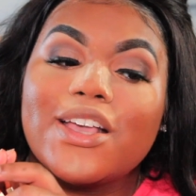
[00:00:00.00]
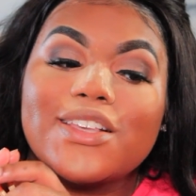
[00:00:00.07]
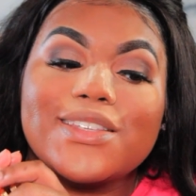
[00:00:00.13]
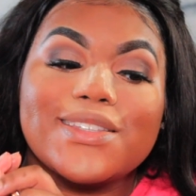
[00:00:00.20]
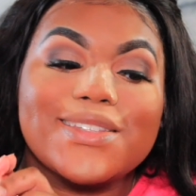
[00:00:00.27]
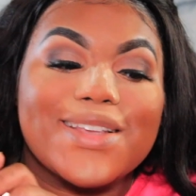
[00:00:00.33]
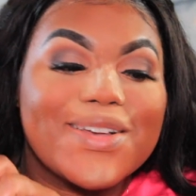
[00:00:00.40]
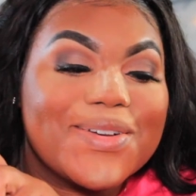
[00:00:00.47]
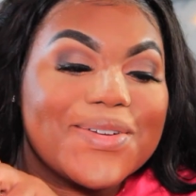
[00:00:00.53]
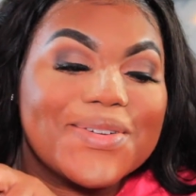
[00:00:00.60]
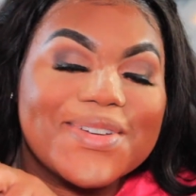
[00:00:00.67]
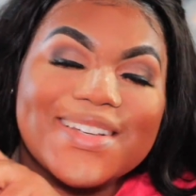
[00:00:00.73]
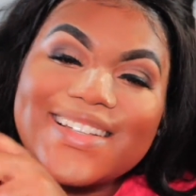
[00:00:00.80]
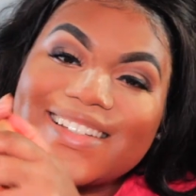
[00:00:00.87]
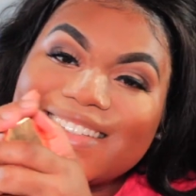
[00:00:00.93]

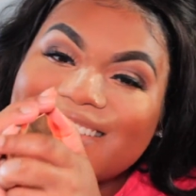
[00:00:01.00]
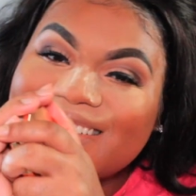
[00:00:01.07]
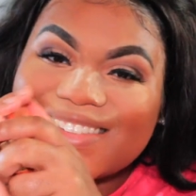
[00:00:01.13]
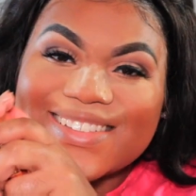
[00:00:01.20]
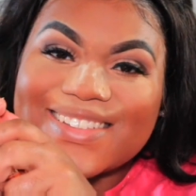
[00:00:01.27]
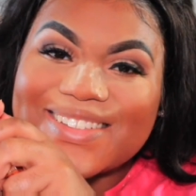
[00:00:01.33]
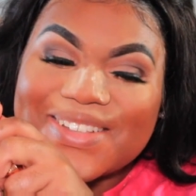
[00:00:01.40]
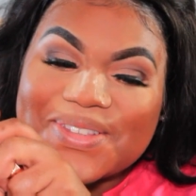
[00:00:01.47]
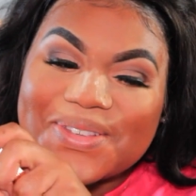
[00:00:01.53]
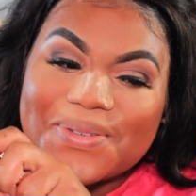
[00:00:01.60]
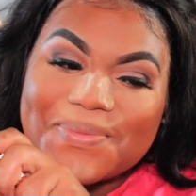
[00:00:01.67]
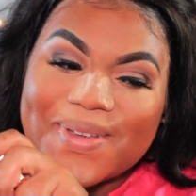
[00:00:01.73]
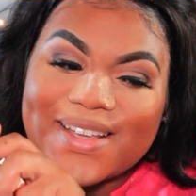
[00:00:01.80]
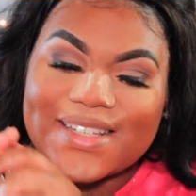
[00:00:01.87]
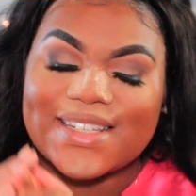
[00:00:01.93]
so
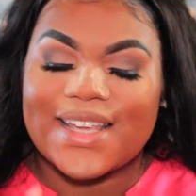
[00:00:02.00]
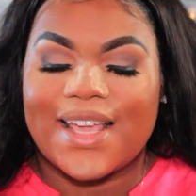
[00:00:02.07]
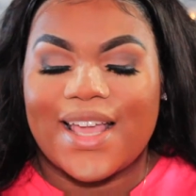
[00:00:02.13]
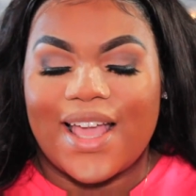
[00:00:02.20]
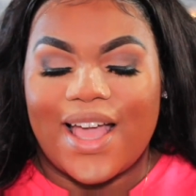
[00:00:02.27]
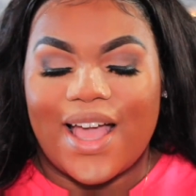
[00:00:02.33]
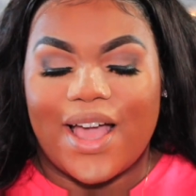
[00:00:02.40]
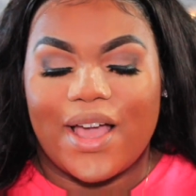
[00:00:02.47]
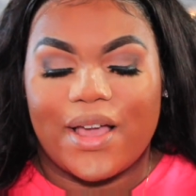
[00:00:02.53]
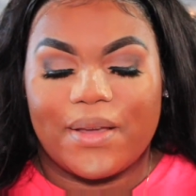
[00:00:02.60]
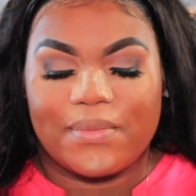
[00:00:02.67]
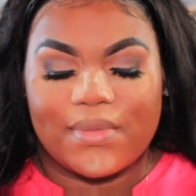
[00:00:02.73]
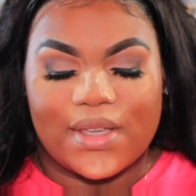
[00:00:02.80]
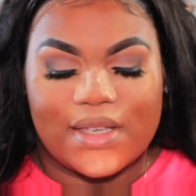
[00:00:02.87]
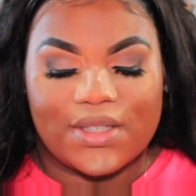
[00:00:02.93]
much.
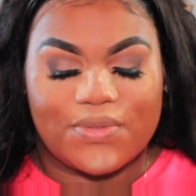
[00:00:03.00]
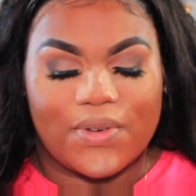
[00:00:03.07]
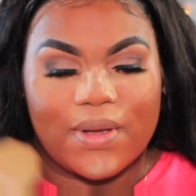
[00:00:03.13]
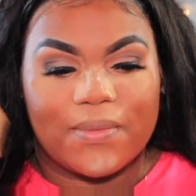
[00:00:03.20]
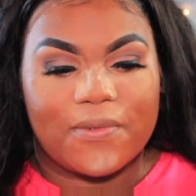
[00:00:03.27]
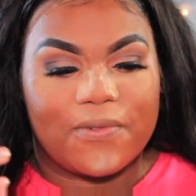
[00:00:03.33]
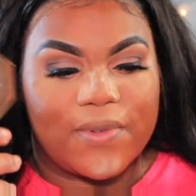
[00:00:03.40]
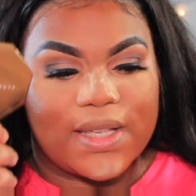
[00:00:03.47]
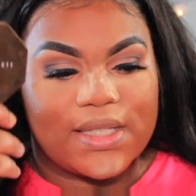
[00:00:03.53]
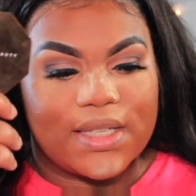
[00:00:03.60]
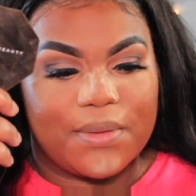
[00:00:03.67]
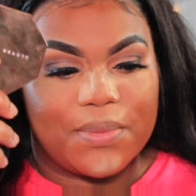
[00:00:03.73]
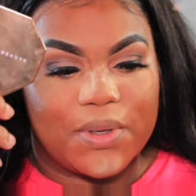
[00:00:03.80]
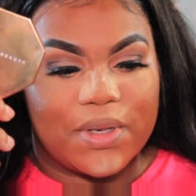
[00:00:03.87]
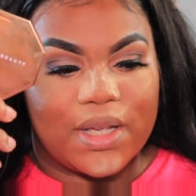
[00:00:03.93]
It's from
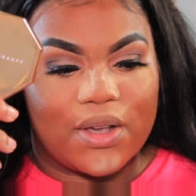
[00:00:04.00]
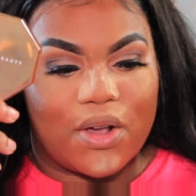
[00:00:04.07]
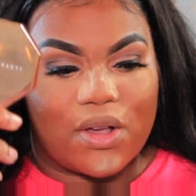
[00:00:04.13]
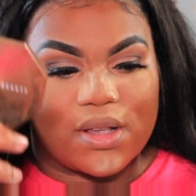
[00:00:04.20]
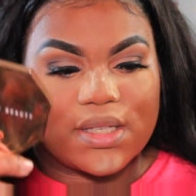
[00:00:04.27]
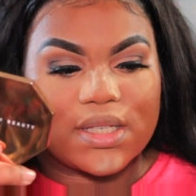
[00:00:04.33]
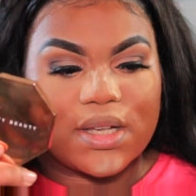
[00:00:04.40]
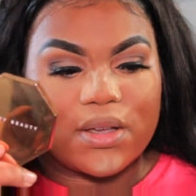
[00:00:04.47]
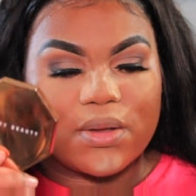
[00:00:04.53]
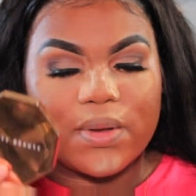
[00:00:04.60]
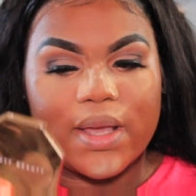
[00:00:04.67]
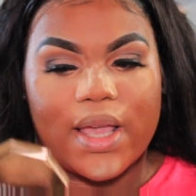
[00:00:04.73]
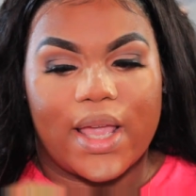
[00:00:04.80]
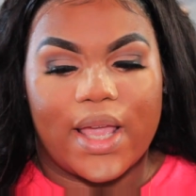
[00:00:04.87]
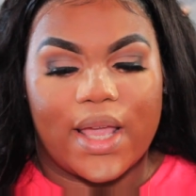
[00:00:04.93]
Fenty Beauty also,
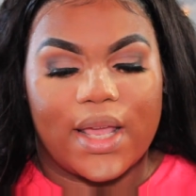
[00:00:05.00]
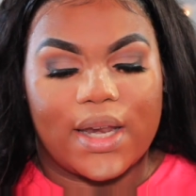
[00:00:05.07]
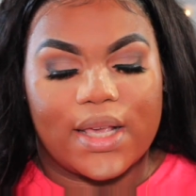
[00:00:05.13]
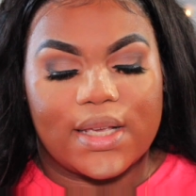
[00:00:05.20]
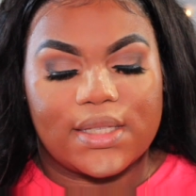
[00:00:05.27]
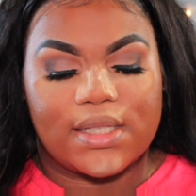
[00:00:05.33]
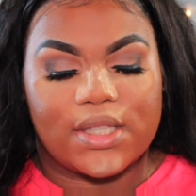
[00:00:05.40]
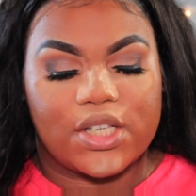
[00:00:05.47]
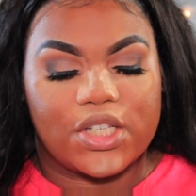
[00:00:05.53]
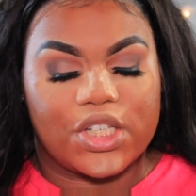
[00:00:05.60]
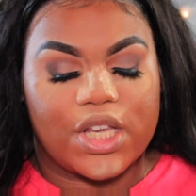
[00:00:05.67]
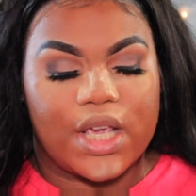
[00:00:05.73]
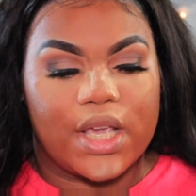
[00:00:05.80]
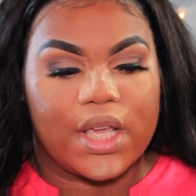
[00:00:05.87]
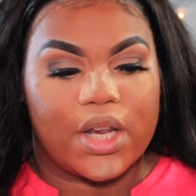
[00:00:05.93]
and it's the
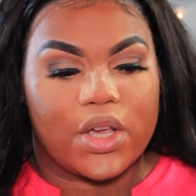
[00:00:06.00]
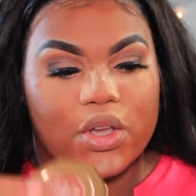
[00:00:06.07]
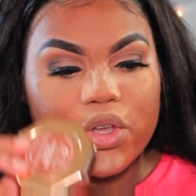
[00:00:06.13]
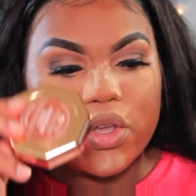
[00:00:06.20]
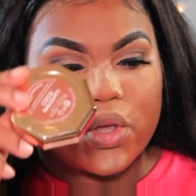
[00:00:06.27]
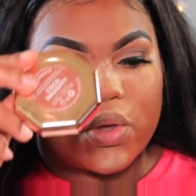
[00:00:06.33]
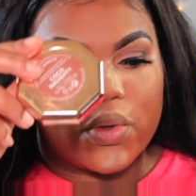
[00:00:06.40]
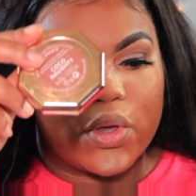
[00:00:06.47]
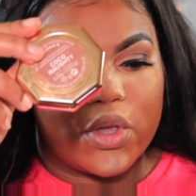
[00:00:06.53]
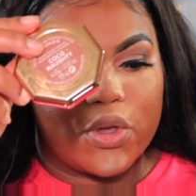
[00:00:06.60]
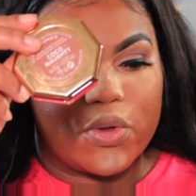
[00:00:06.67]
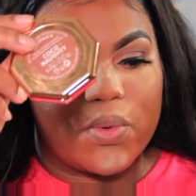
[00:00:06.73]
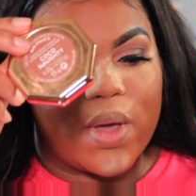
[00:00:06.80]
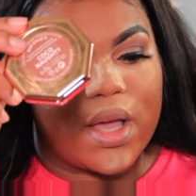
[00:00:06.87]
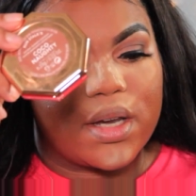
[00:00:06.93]
shade
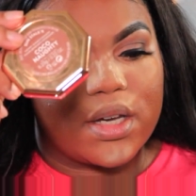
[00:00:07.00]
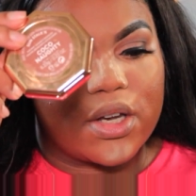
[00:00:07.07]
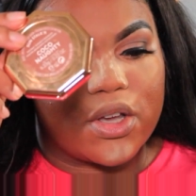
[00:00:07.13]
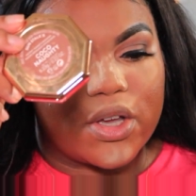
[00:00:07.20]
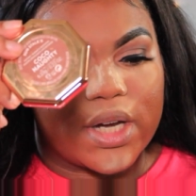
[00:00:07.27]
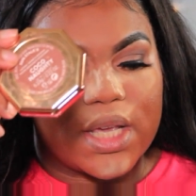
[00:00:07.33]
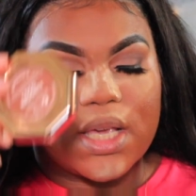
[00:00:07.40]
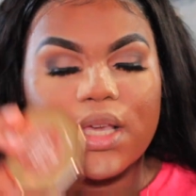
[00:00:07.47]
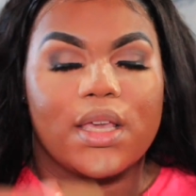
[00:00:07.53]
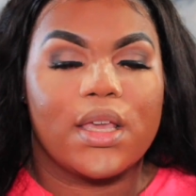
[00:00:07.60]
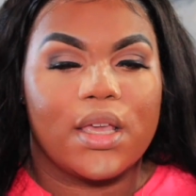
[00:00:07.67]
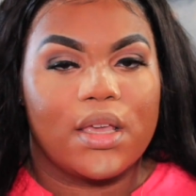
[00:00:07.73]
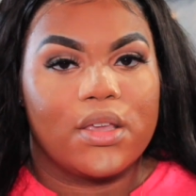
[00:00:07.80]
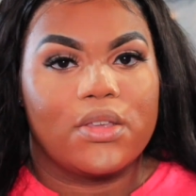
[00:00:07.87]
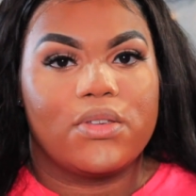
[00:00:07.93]
Cocoa Naughty.
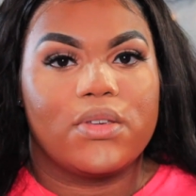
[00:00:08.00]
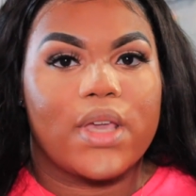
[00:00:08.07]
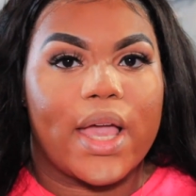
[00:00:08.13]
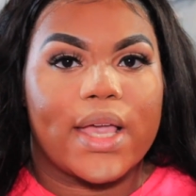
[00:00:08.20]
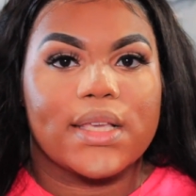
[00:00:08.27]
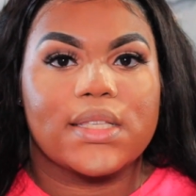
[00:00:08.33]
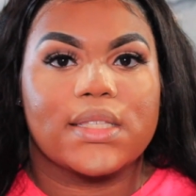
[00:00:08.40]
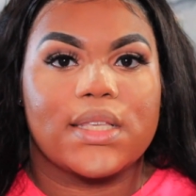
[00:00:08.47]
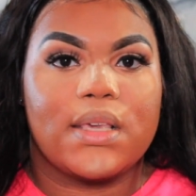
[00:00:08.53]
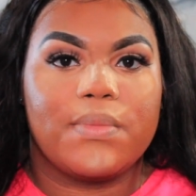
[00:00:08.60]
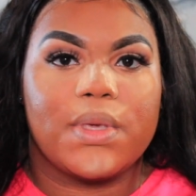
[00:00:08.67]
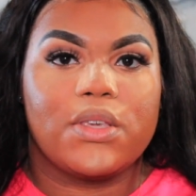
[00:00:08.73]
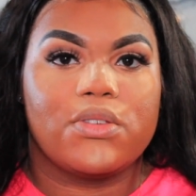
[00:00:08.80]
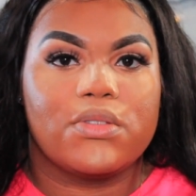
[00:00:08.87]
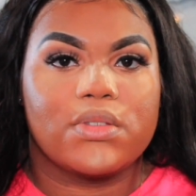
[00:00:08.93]
You guys see
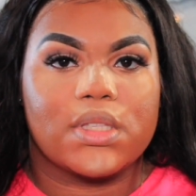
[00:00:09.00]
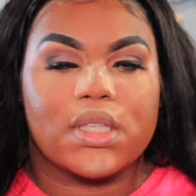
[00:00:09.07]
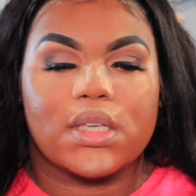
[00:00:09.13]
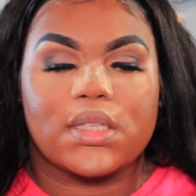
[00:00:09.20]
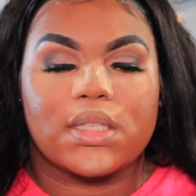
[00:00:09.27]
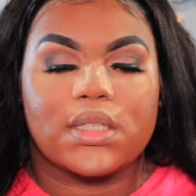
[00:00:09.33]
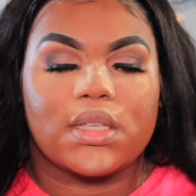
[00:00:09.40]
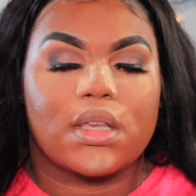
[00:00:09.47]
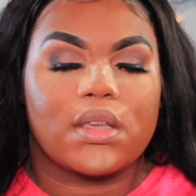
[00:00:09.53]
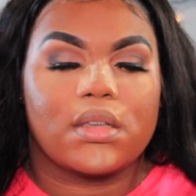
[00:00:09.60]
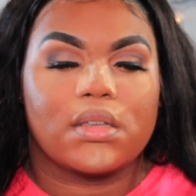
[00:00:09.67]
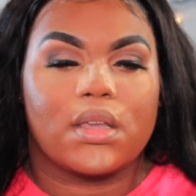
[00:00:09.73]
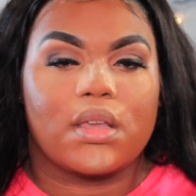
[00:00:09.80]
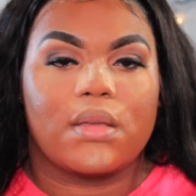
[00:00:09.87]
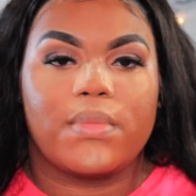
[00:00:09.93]
me use this
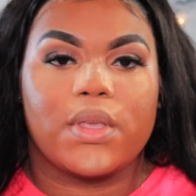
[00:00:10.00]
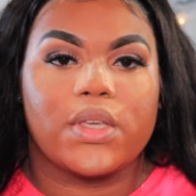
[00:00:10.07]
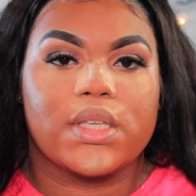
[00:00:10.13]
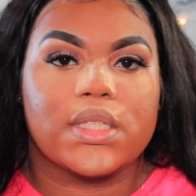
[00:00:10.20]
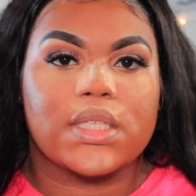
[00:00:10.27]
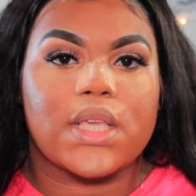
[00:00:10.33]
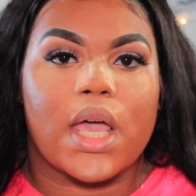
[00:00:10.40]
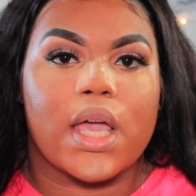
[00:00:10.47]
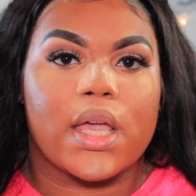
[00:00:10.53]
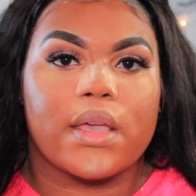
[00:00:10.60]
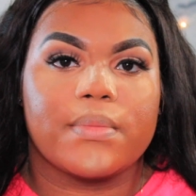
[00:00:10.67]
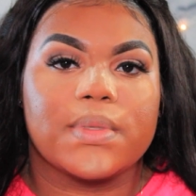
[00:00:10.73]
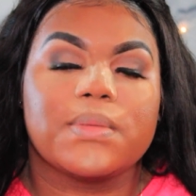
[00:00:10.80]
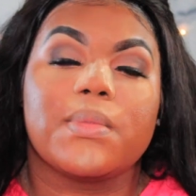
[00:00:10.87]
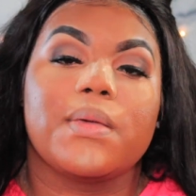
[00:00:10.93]
a million
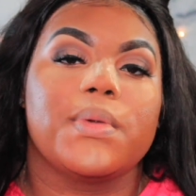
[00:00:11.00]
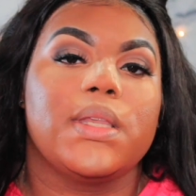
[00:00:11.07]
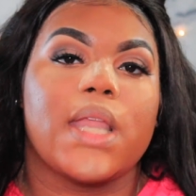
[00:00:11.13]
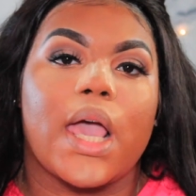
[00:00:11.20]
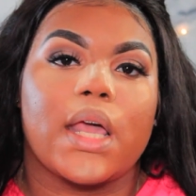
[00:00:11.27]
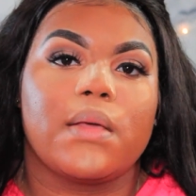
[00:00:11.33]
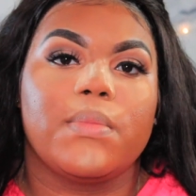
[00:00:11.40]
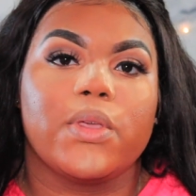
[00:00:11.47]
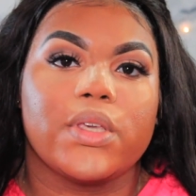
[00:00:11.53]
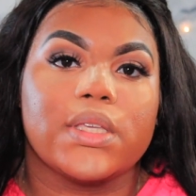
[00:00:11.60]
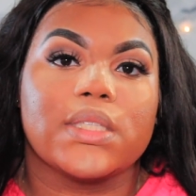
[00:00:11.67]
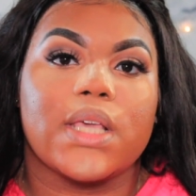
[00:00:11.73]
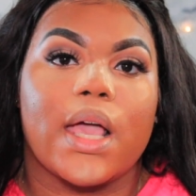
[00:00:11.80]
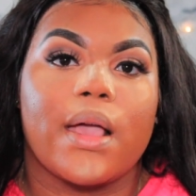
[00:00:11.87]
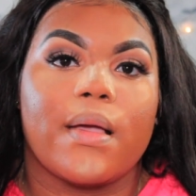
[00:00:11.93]
times, maybe not a
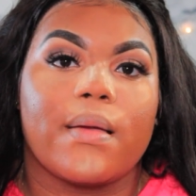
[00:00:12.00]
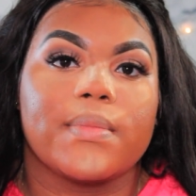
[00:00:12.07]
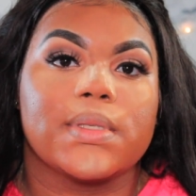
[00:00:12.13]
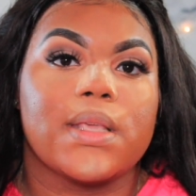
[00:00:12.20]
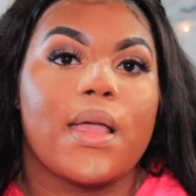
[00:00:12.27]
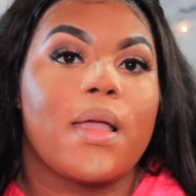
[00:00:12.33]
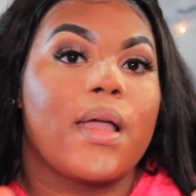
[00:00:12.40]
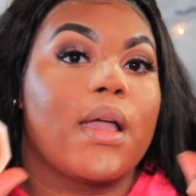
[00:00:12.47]
million times.